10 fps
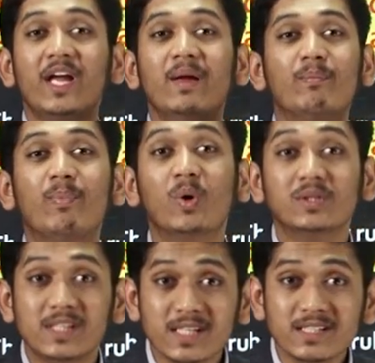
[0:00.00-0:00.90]

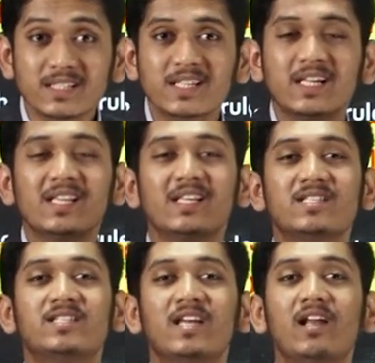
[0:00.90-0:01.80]
imposes the
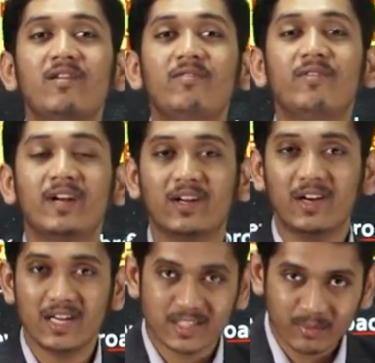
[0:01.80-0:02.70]

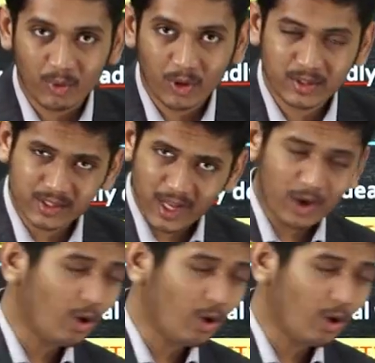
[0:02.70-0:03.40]
self-regulation process. I